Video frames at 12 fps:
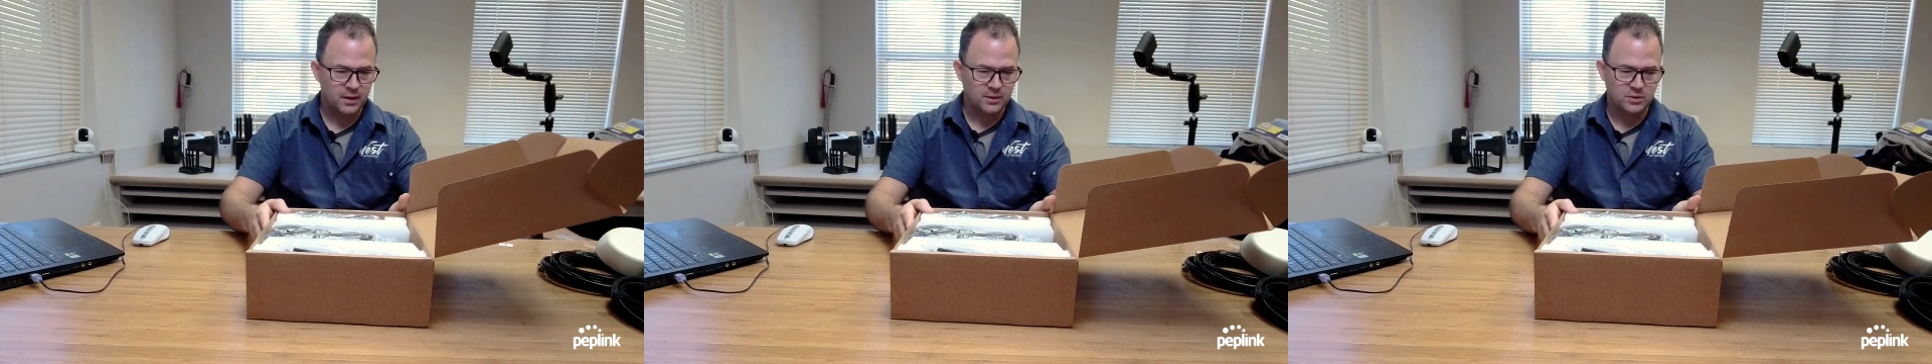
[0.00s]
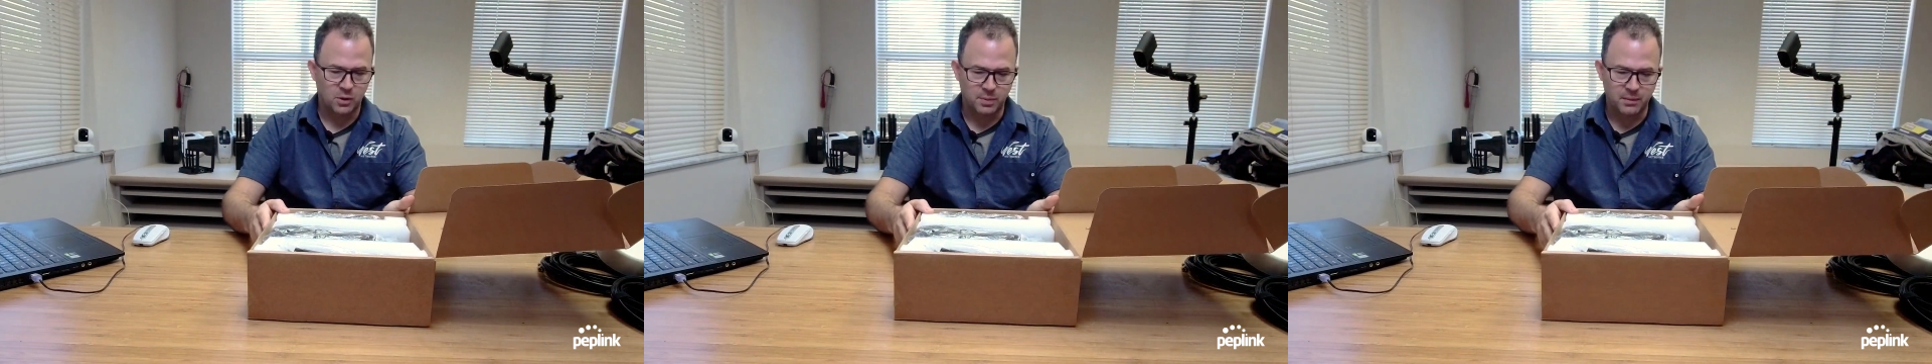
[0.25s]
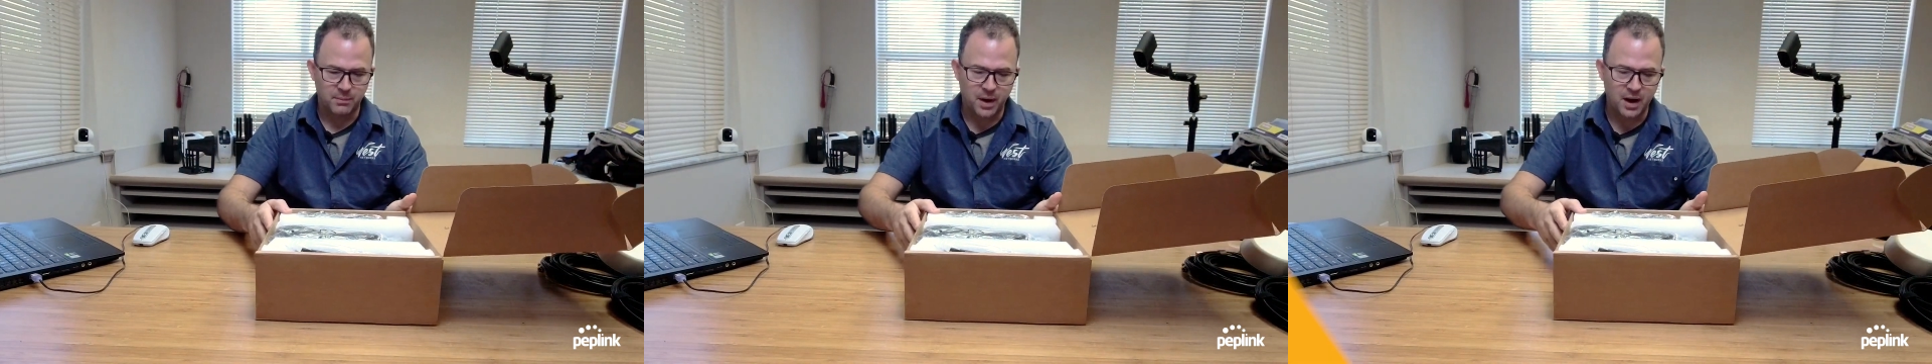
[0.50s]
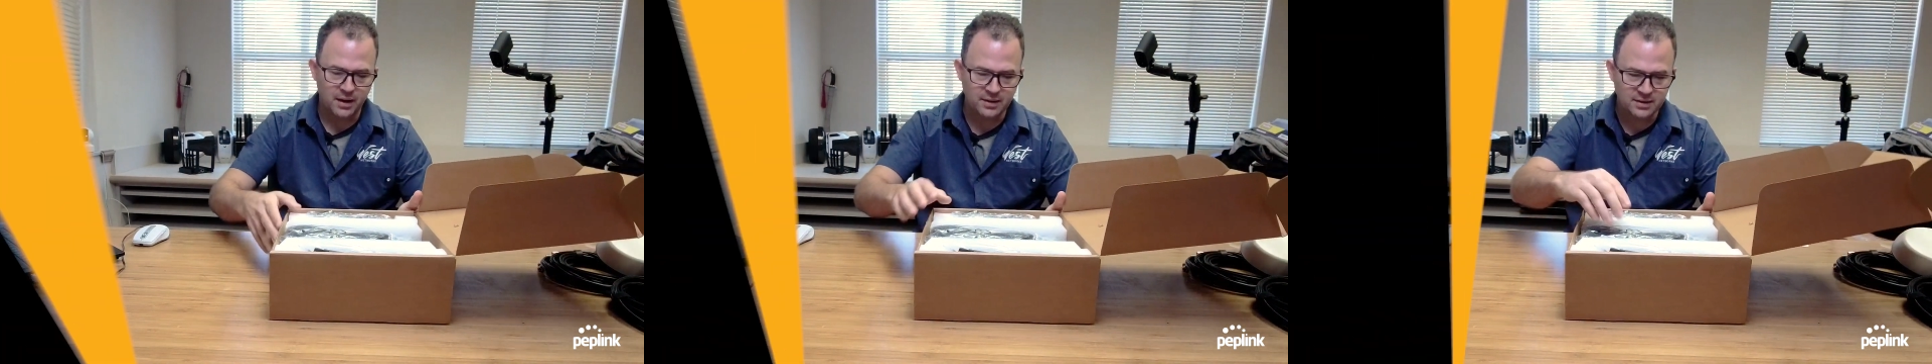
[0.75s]
So open the
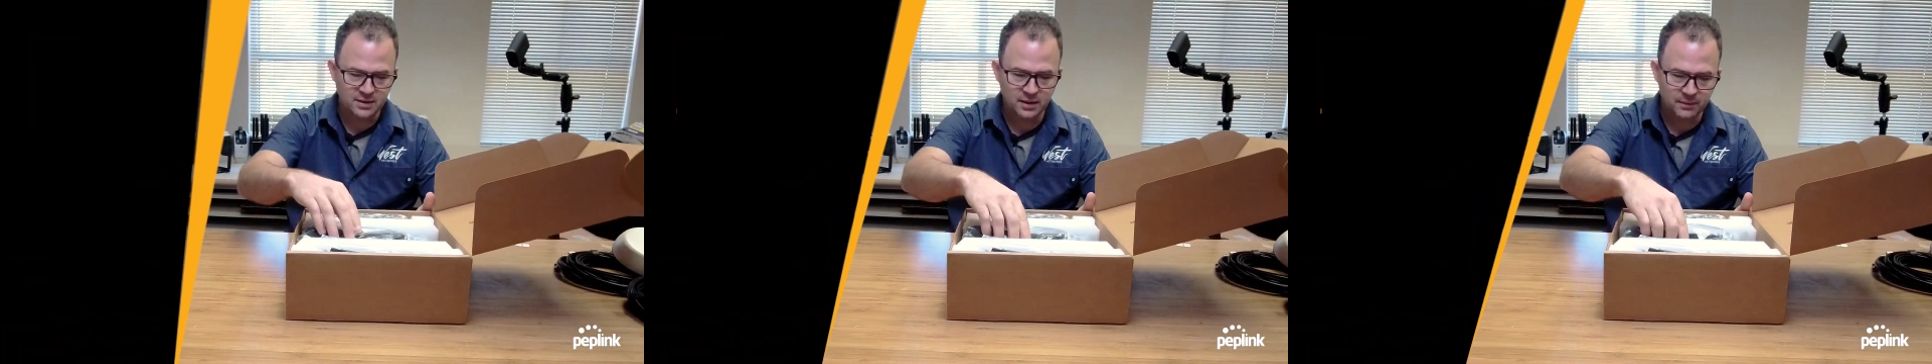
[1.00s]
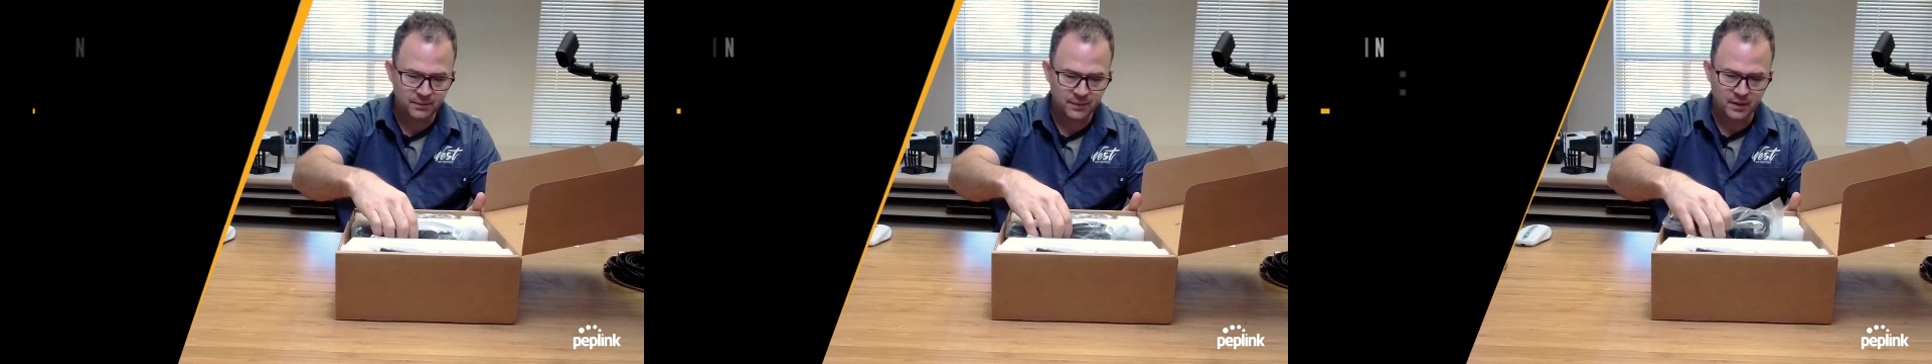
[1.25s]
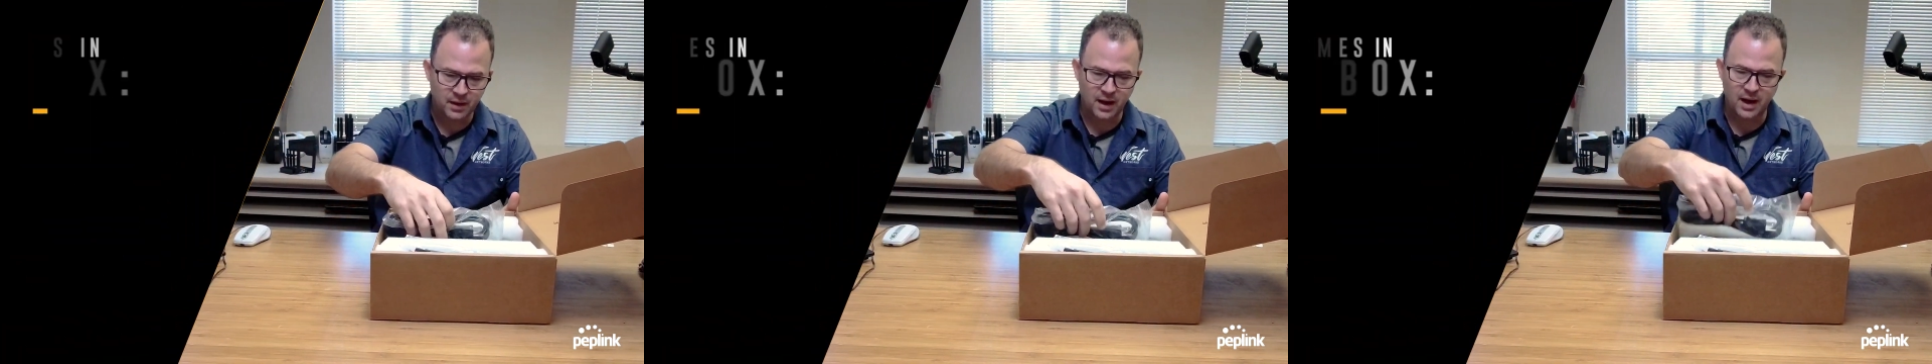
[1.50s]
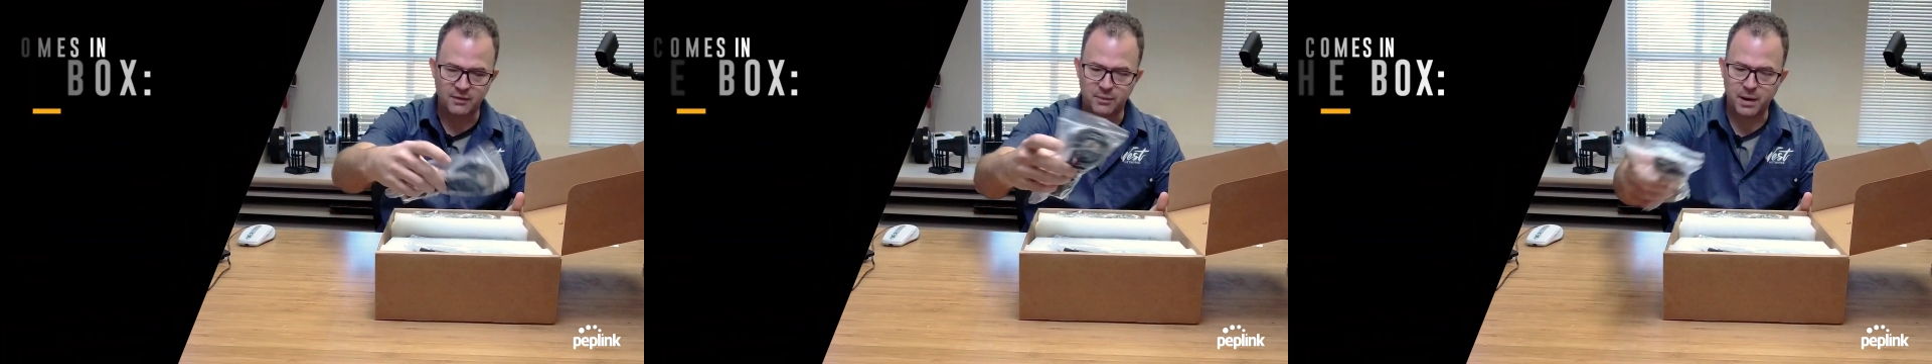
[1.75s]
box.
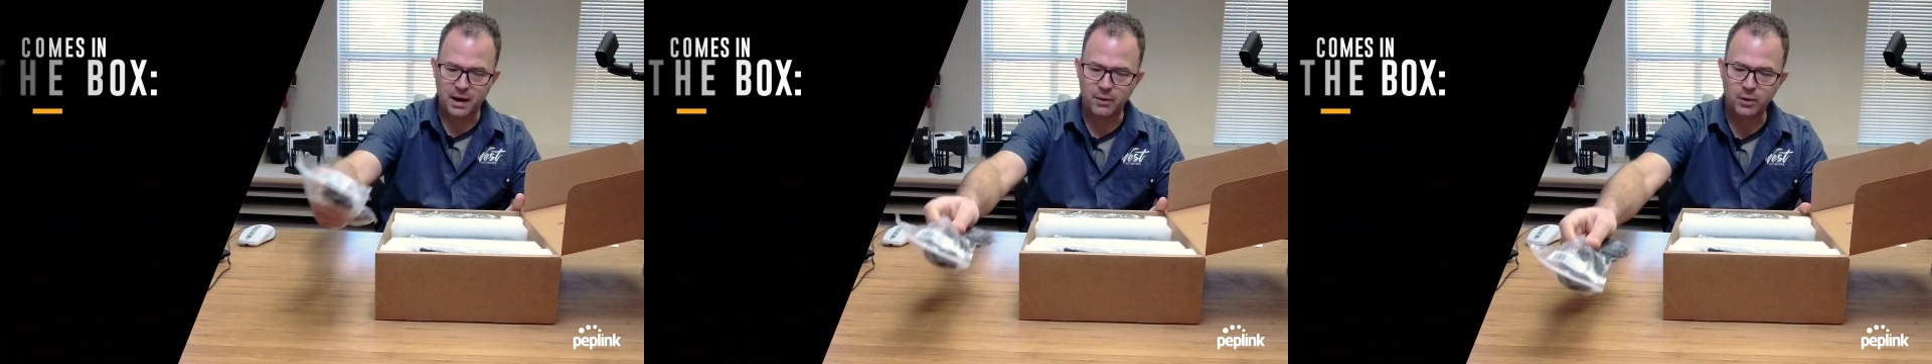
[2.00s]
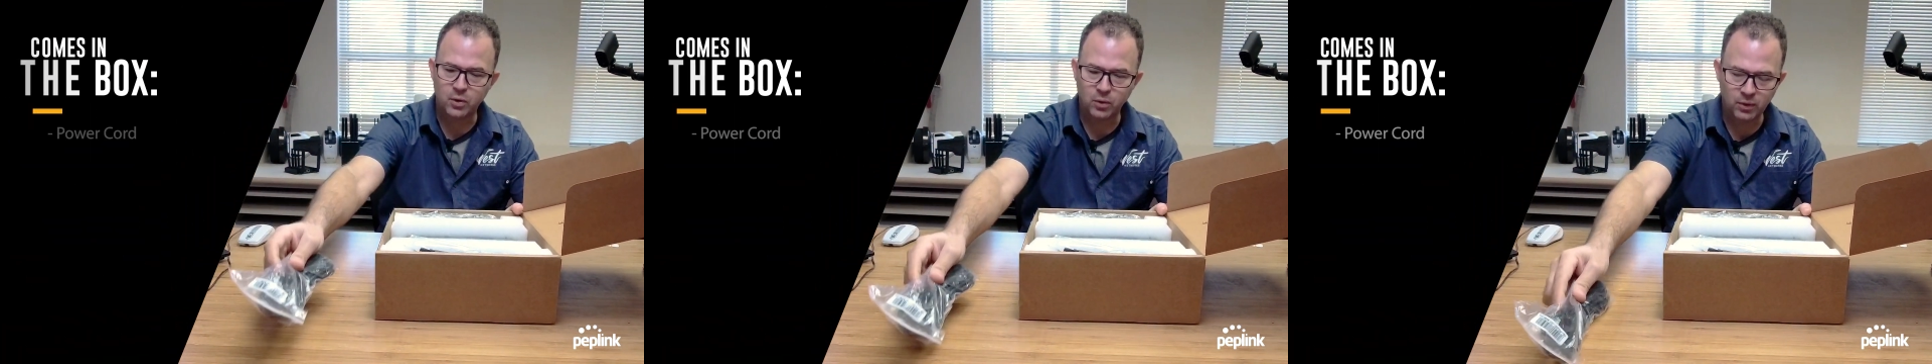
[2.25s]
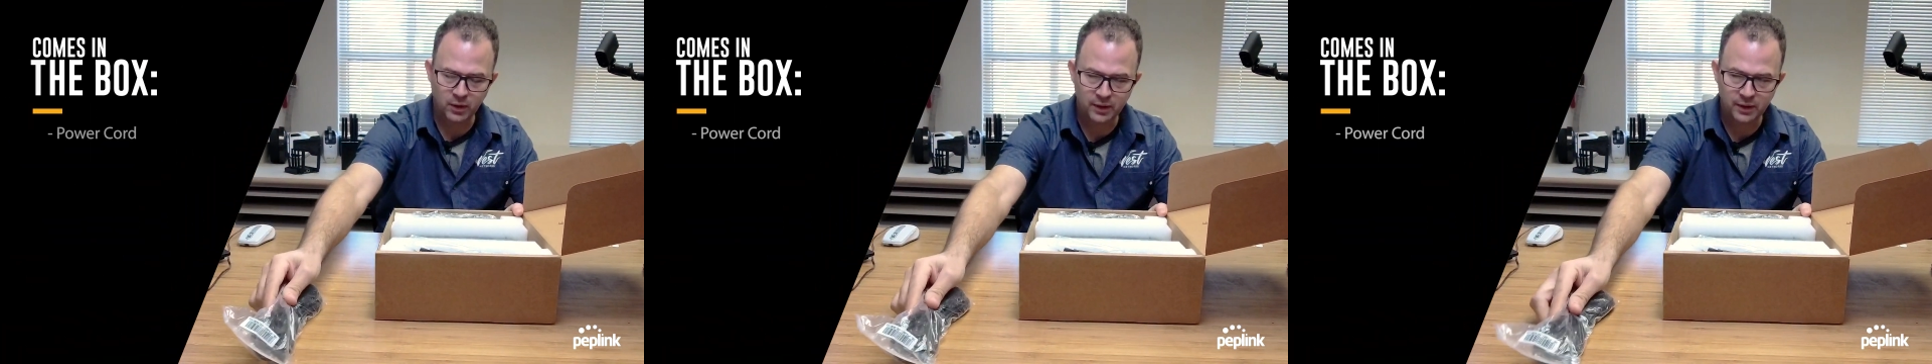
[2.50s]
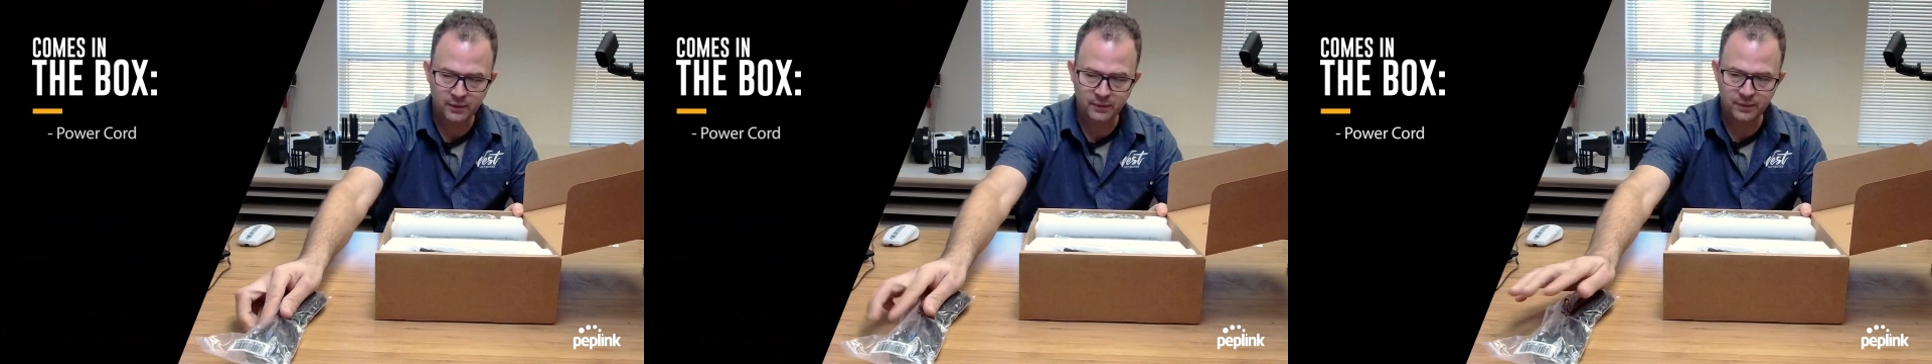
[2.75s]
I have a power cord.